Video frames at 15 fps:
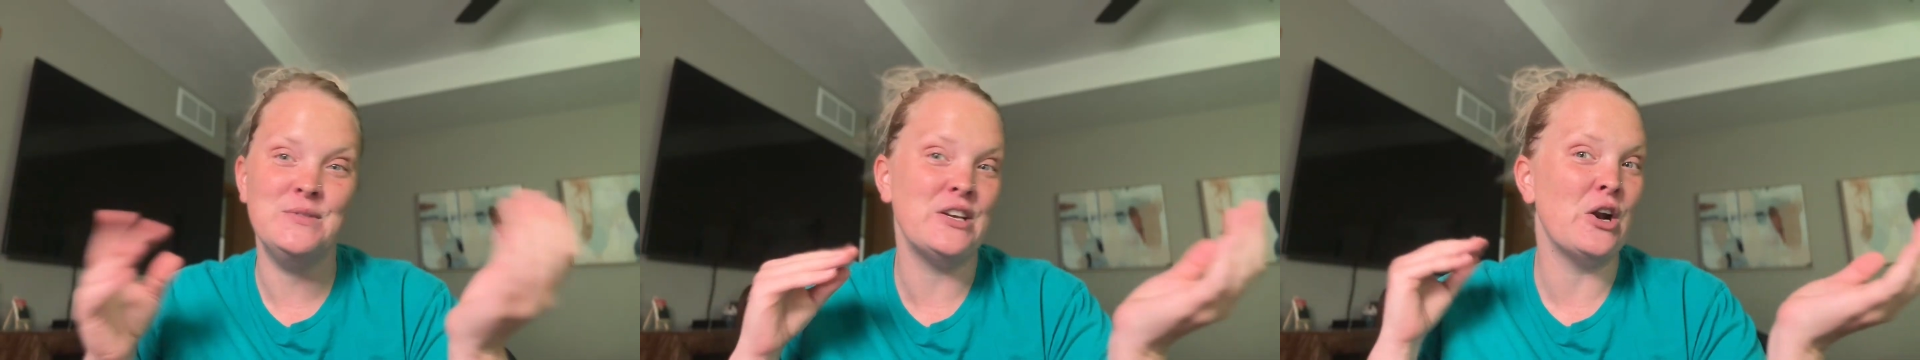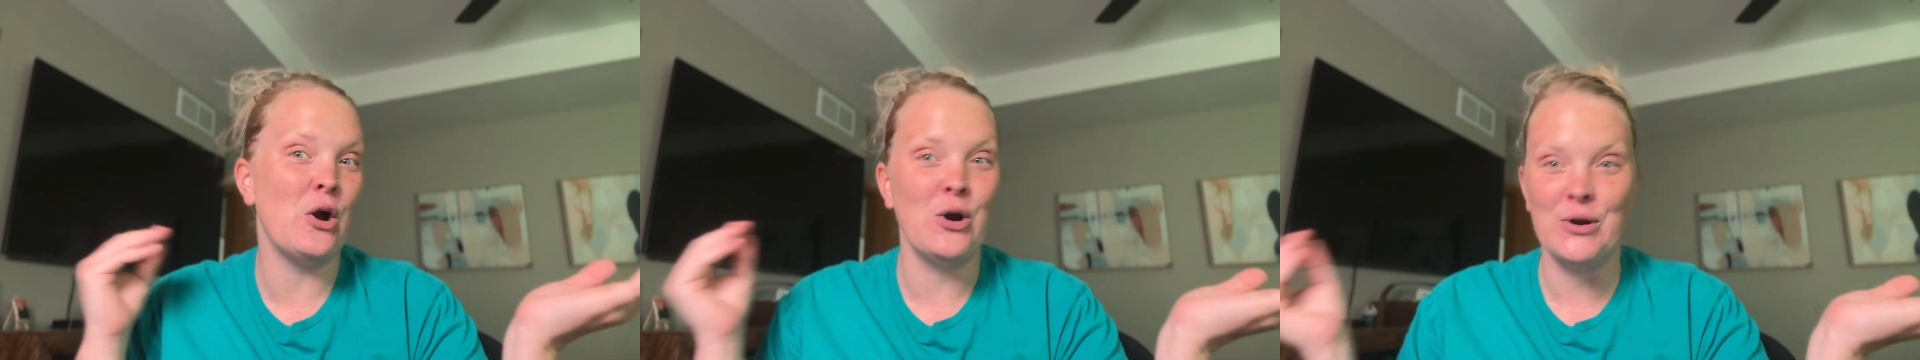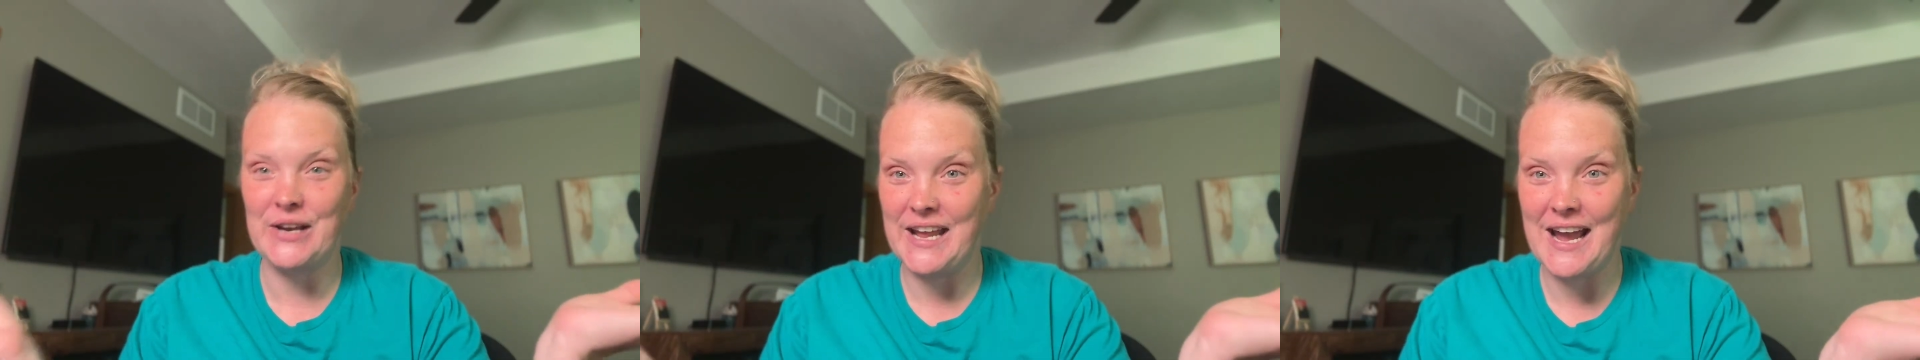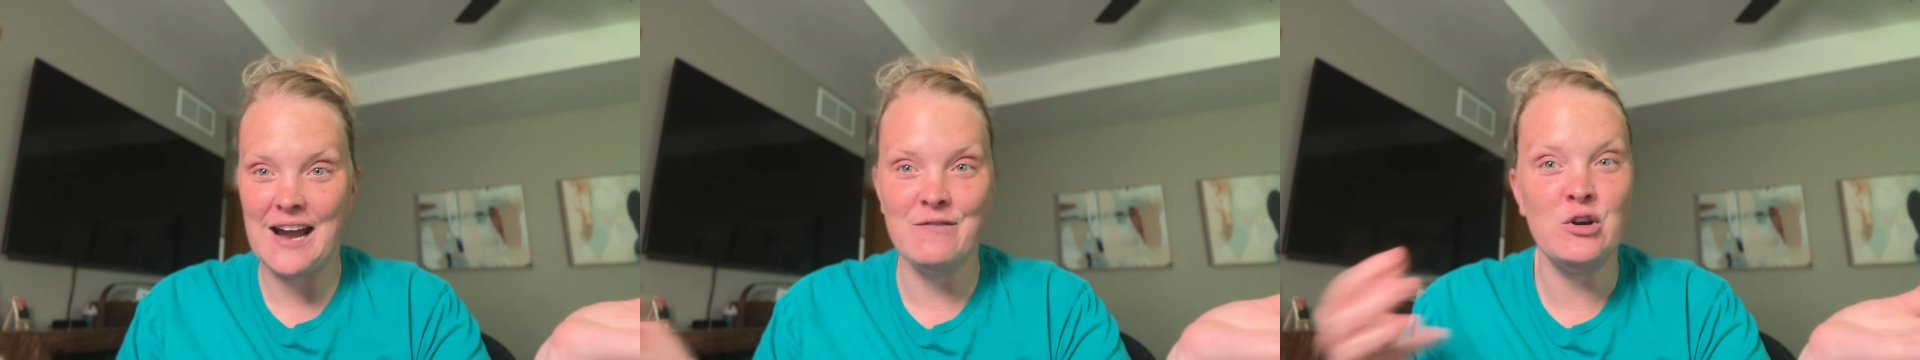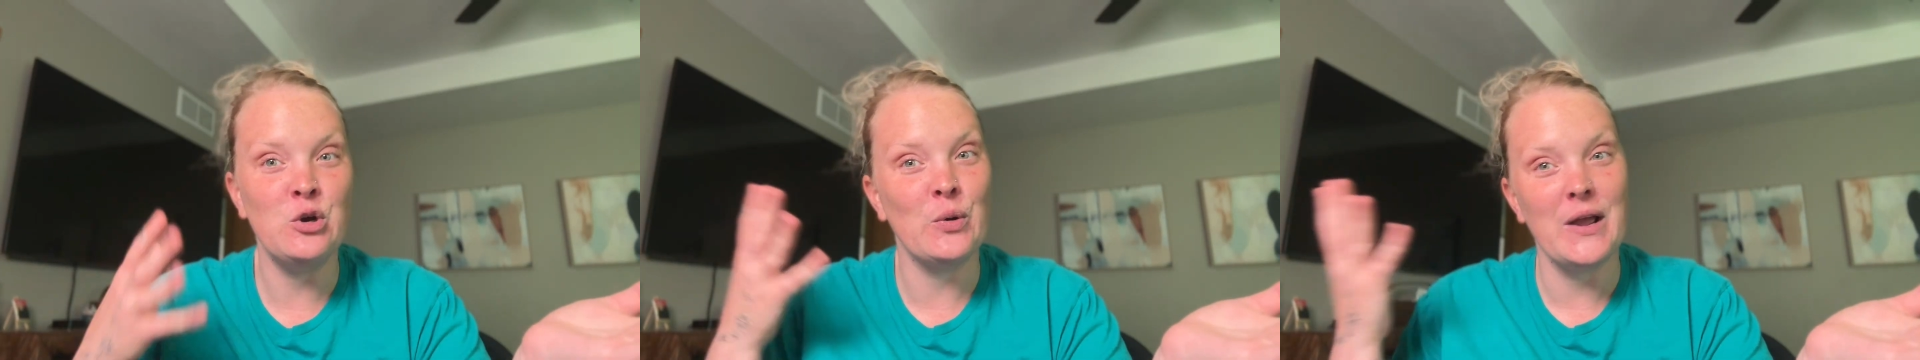that already
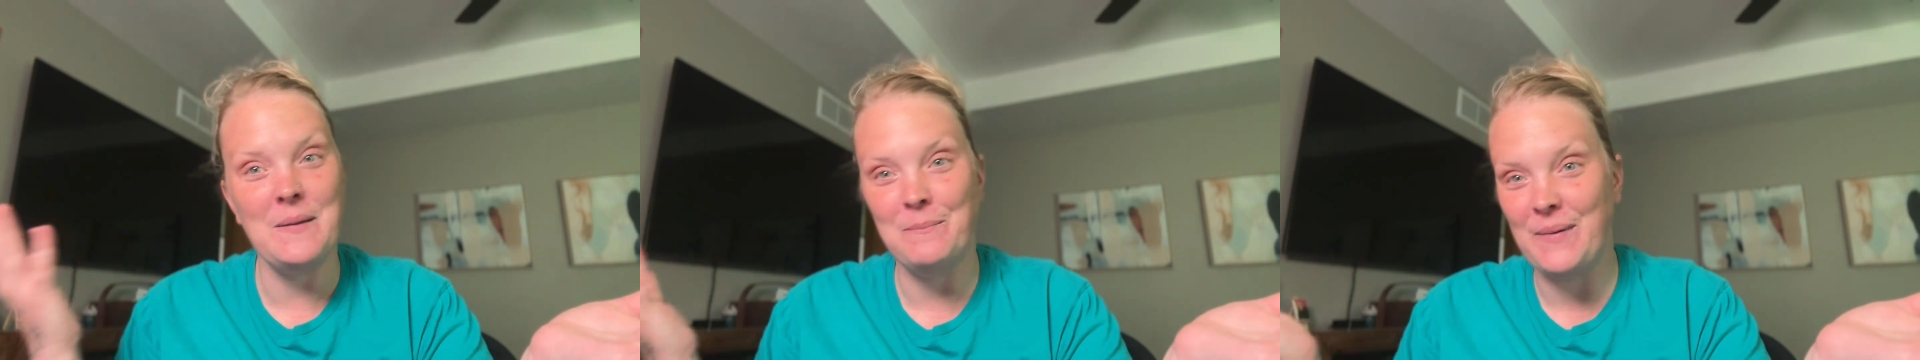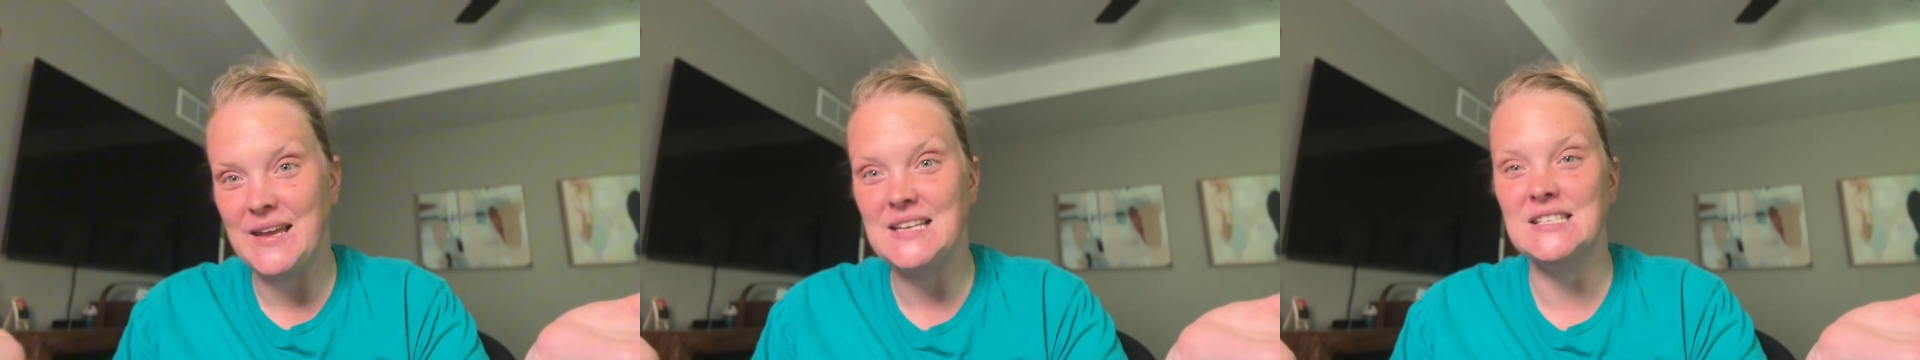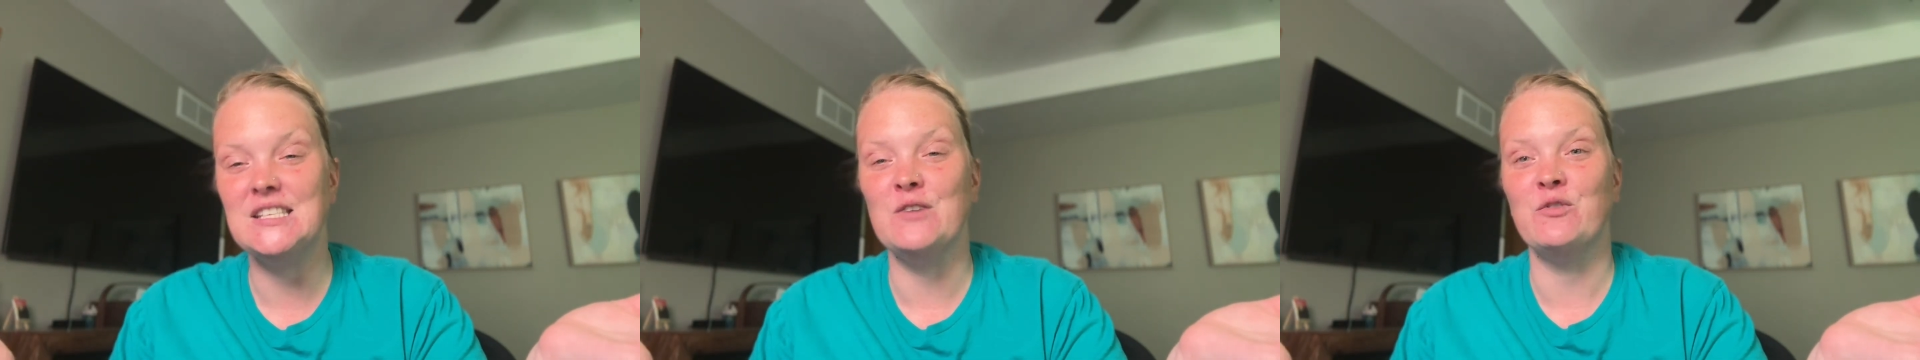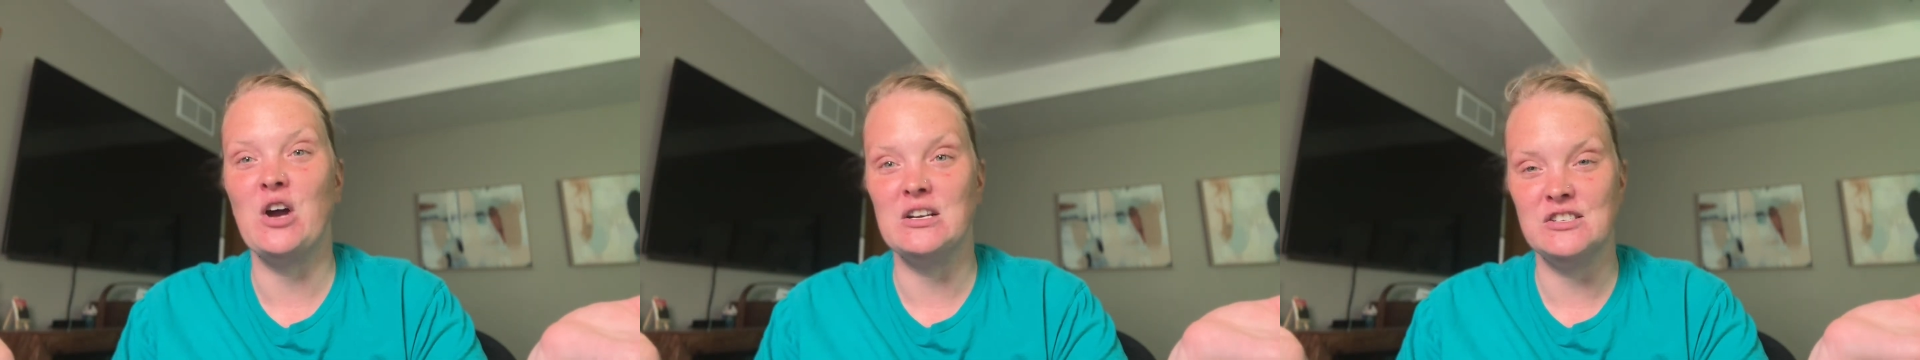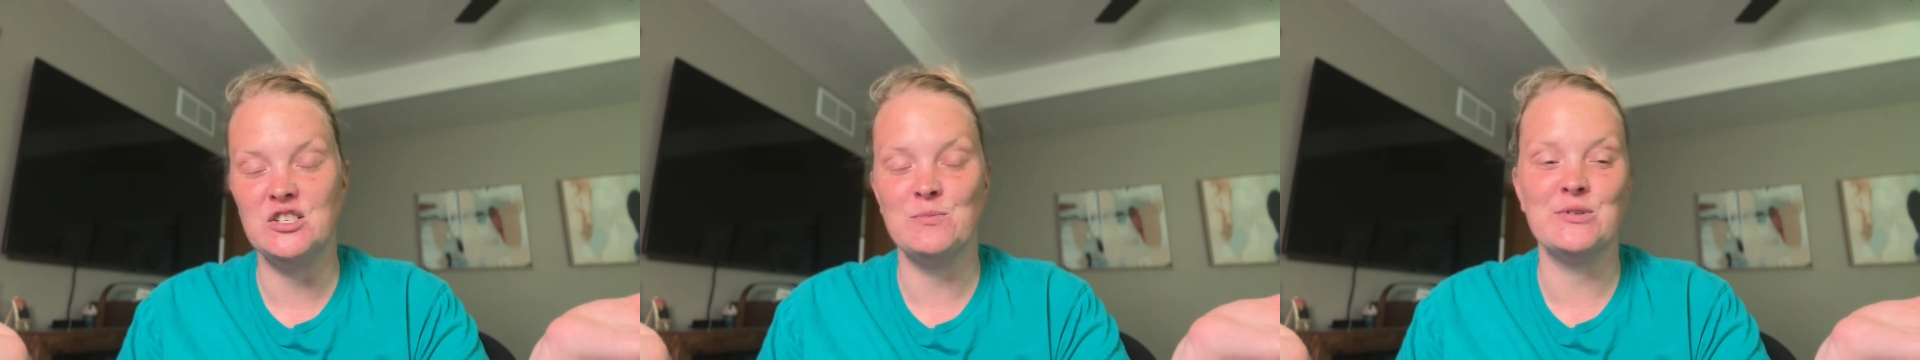have a great base of
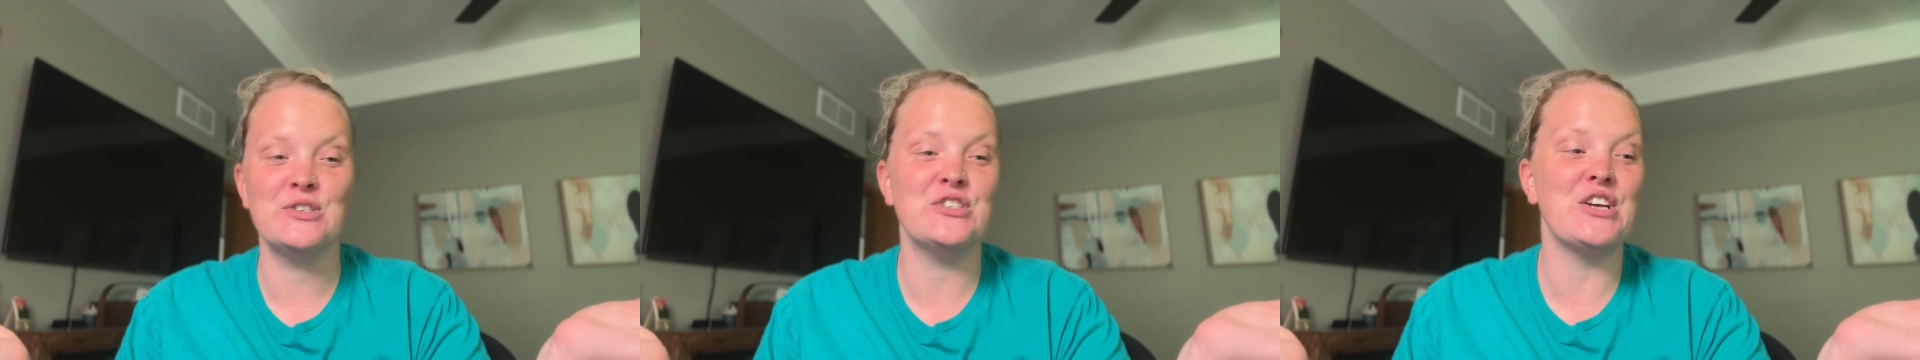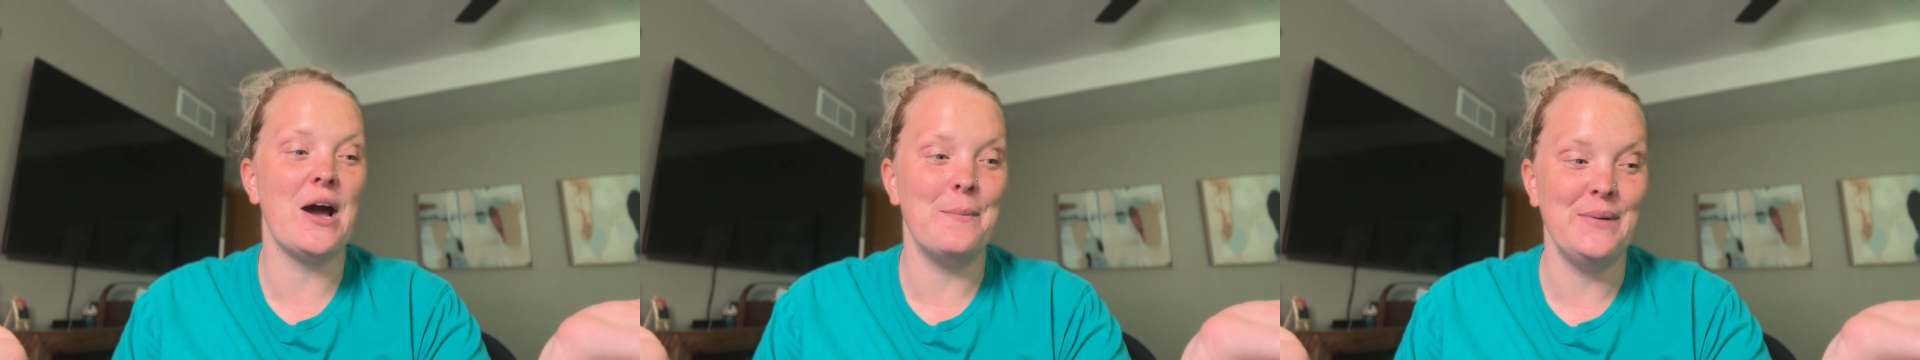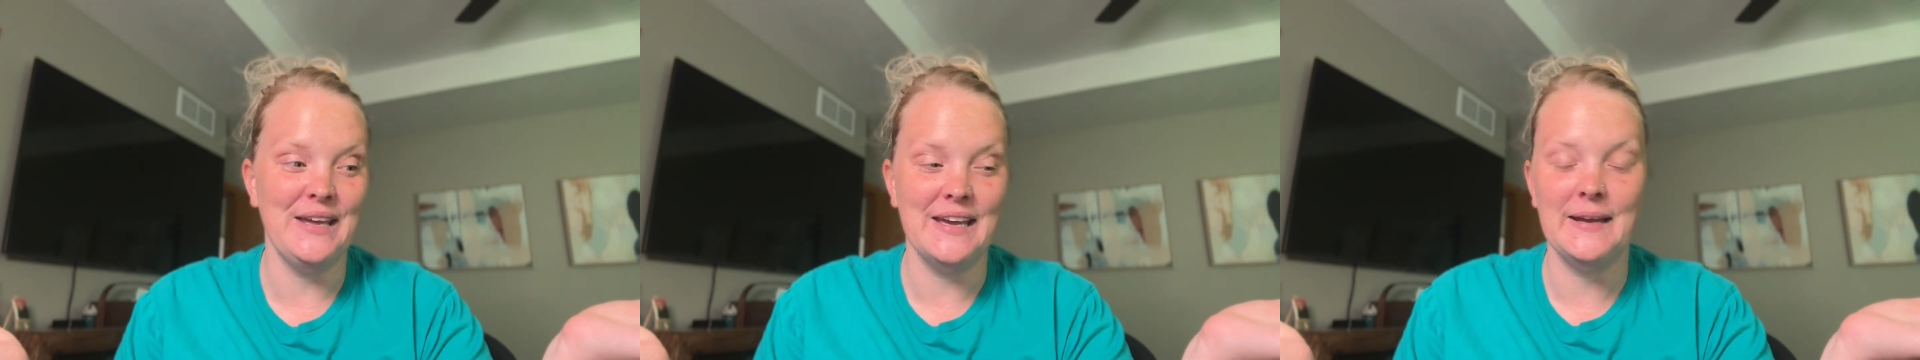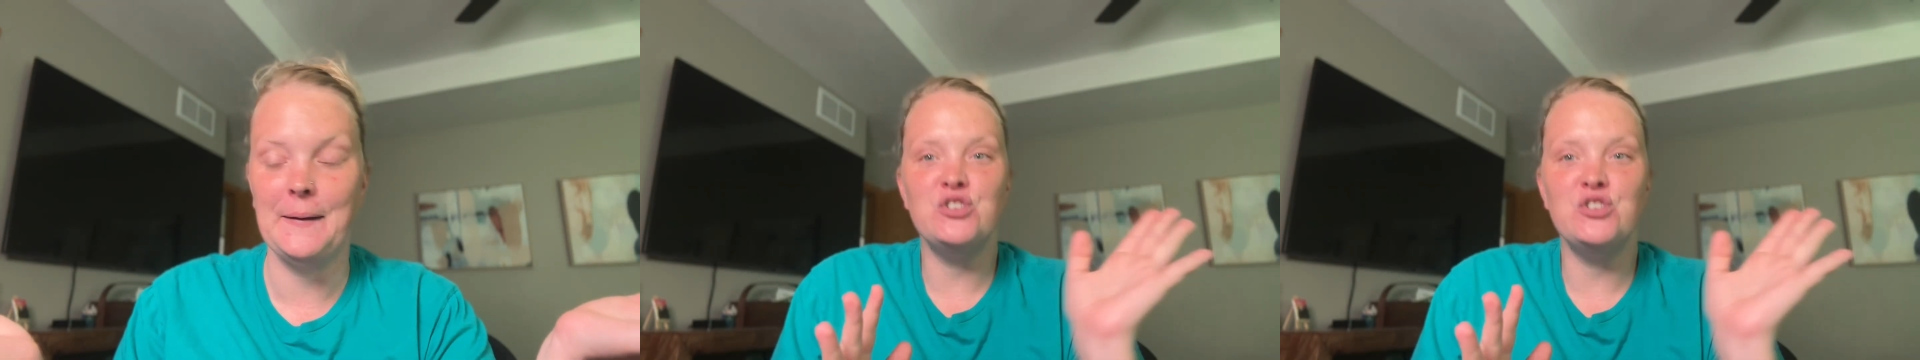customers coming in.